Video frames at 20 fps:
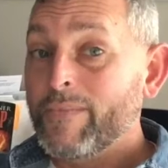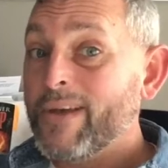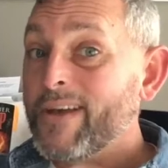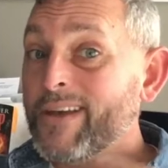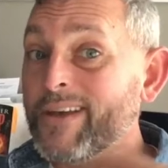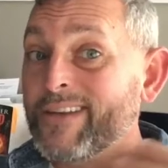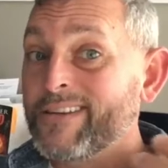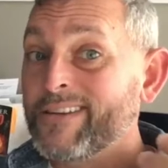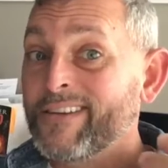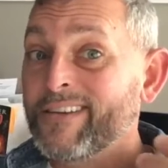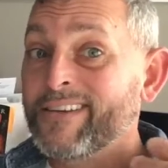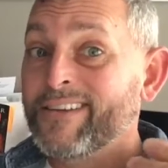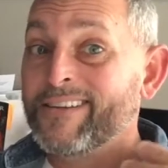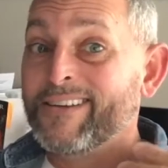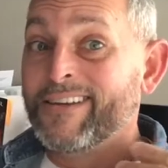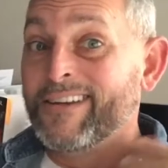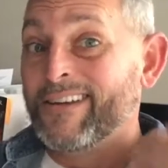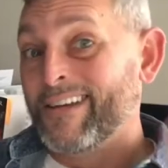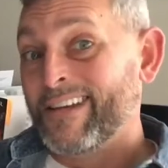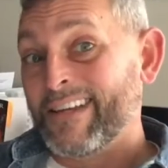make
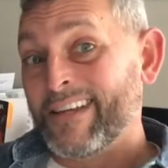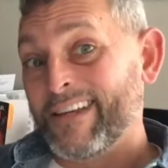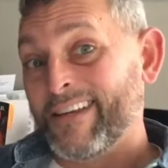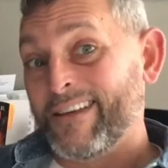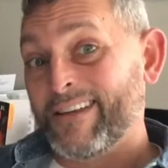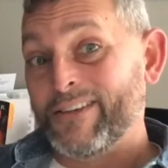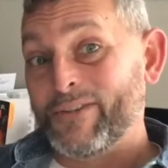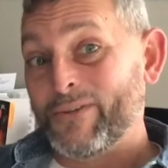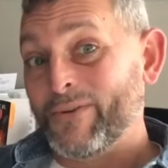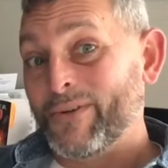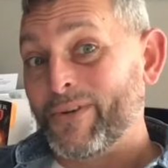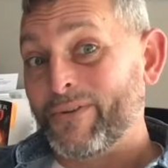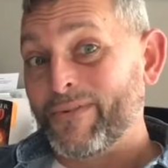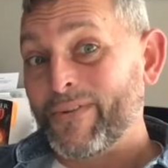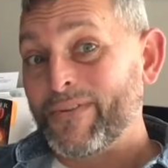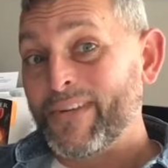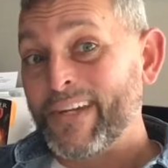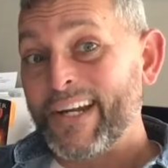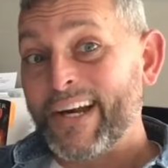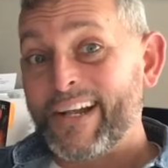
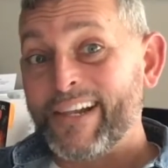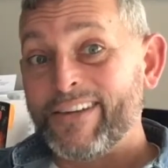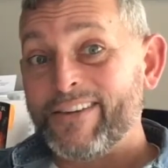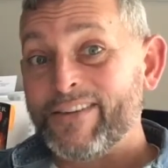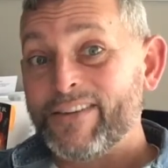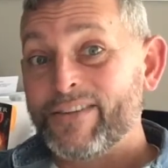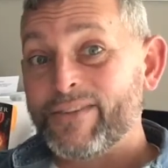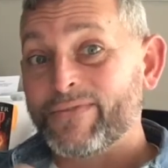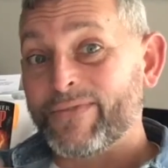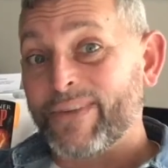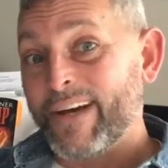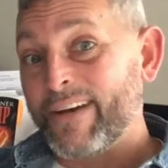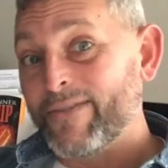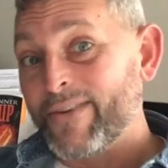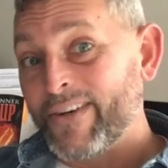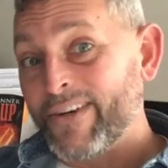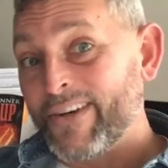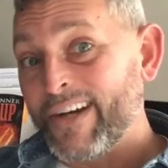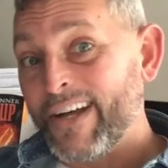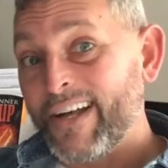$250,
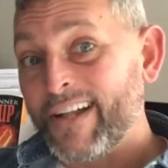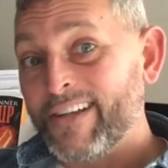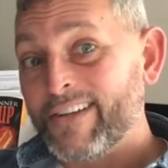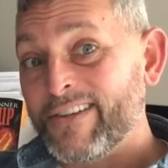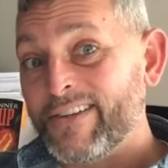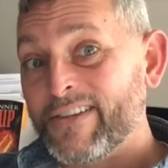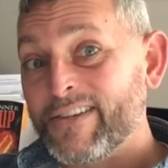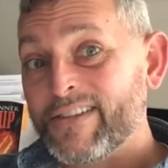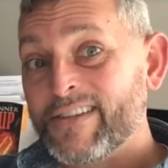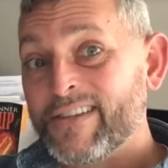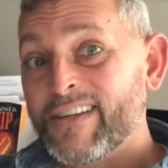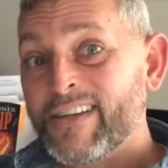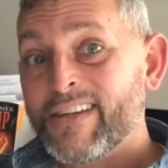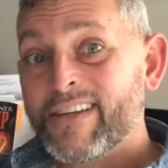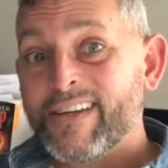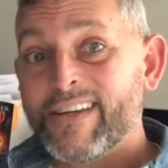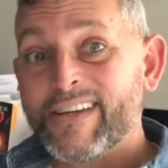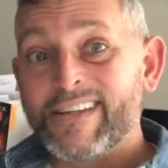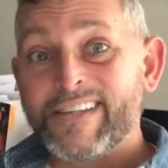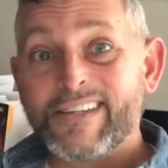$500.
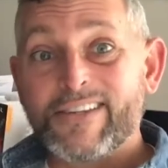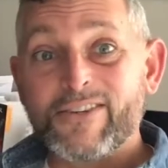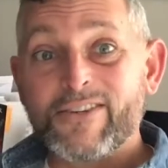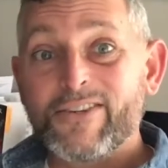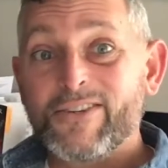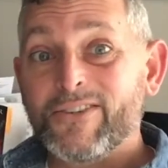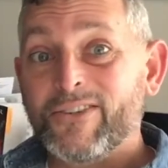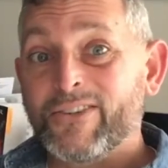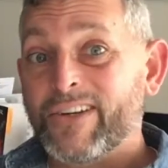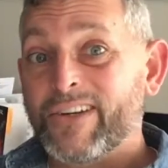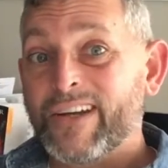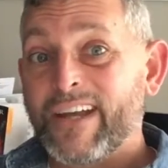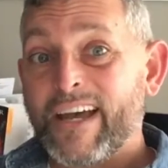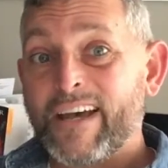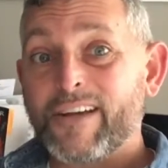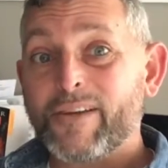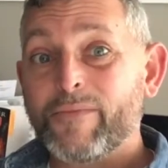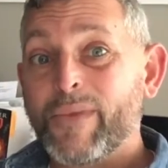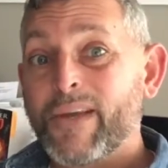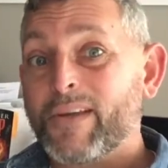Until you learn
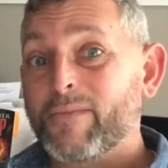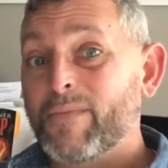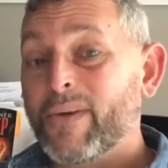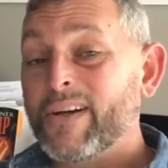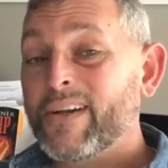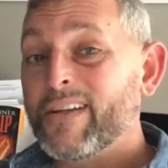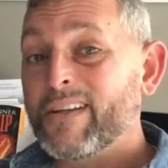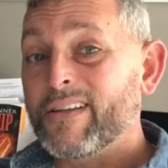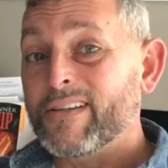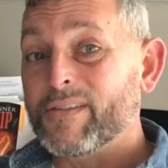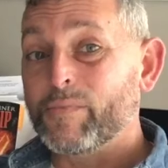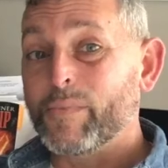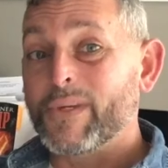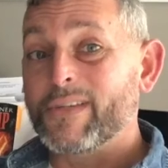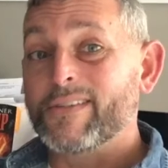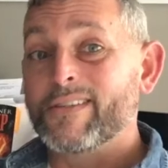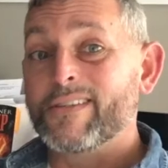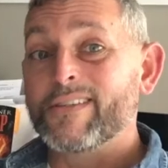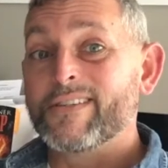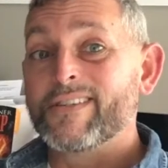how to make money in this
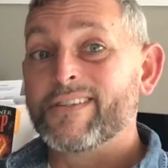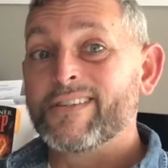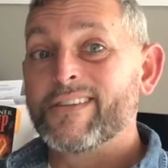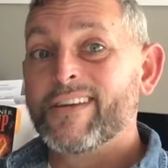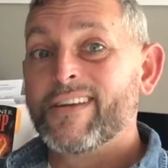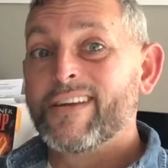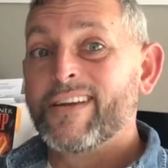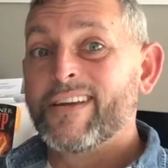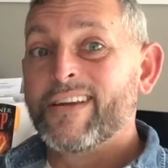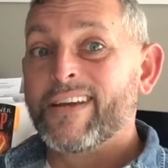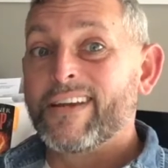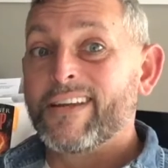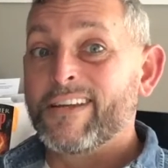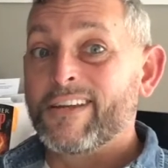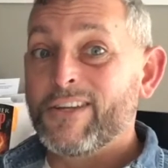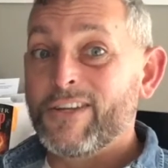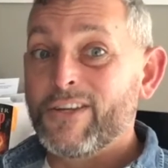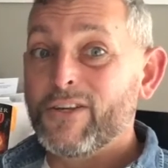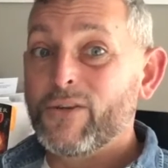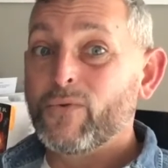business,
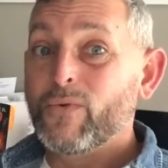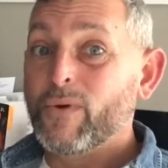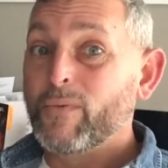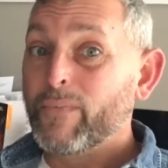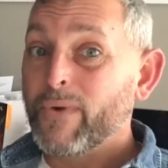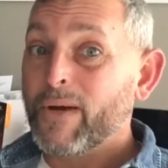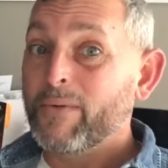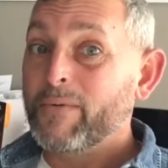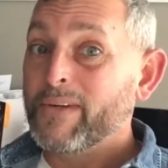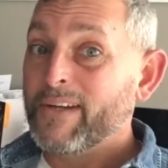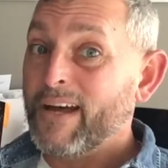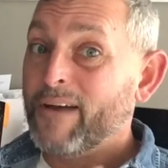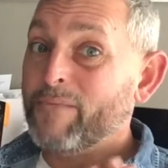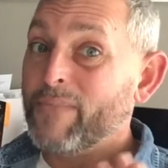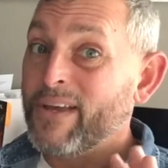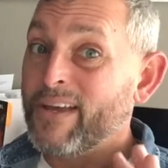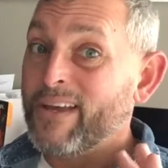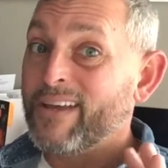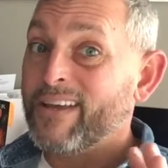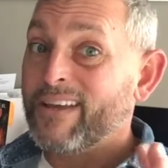you will probably not
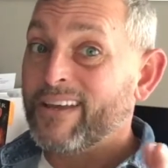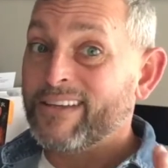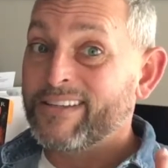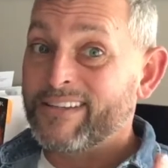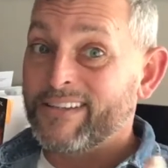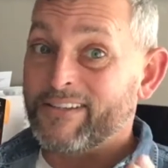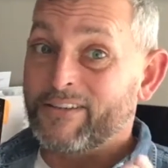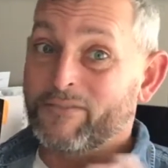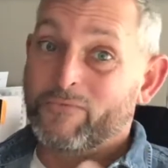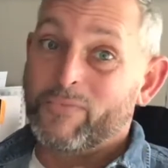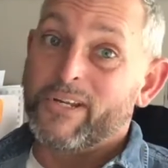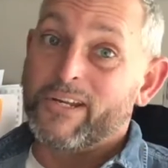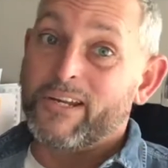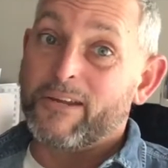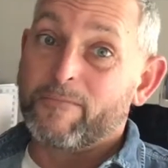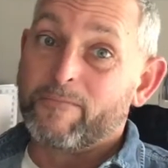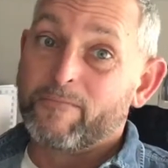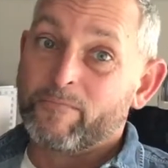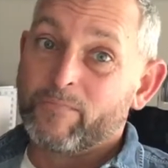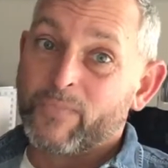make a ton of
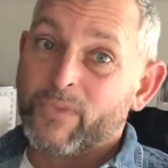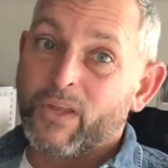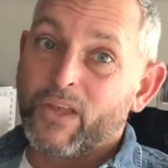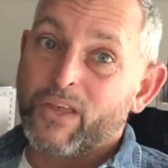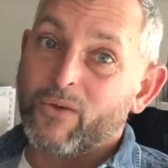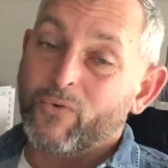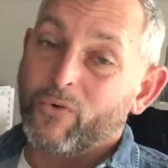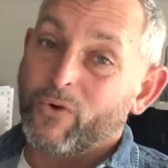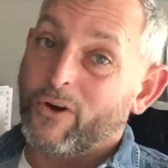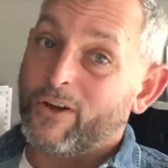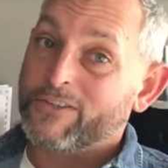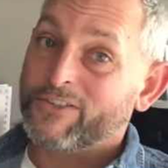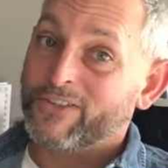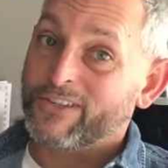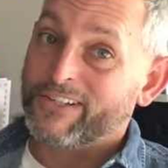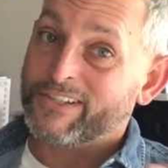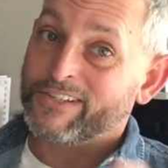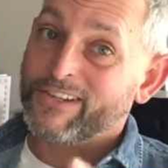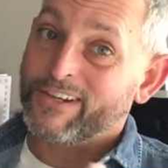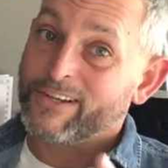money. We're also
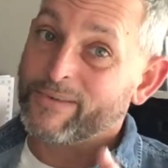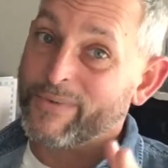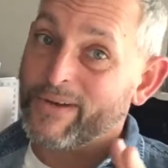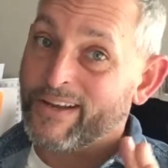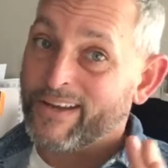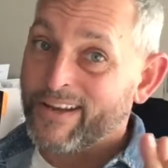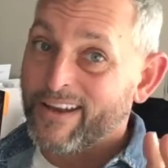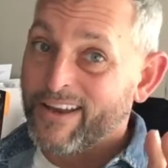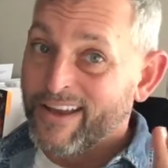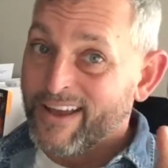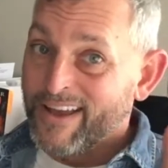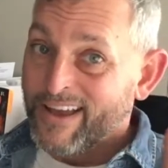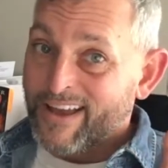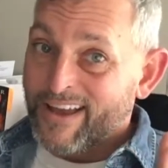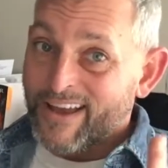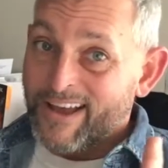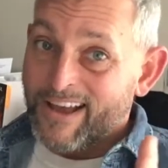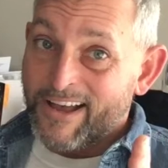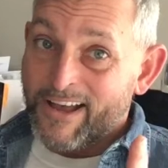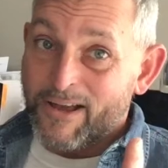going to talk about
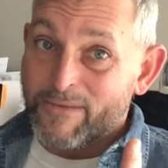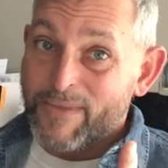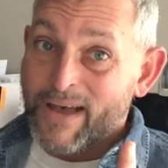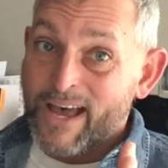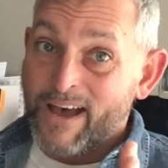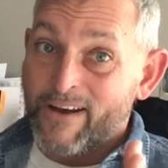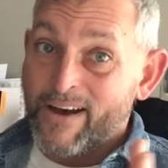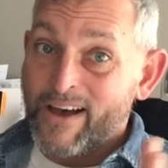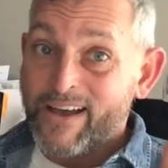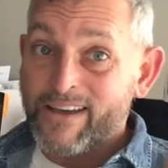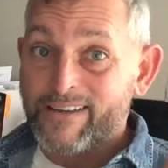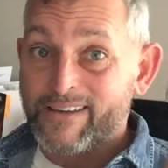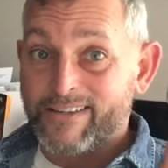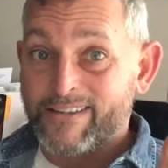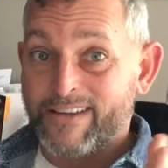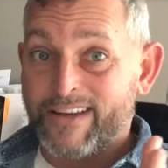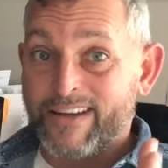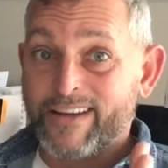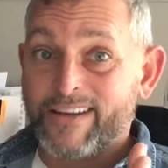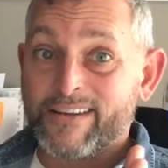how I
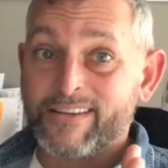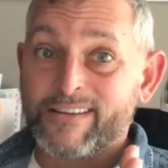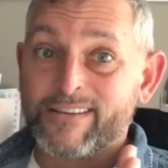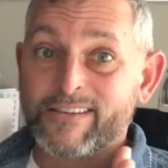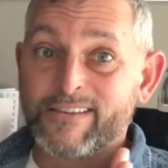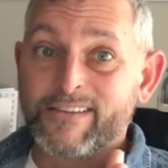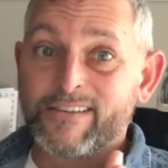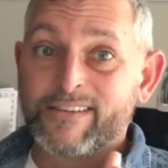decided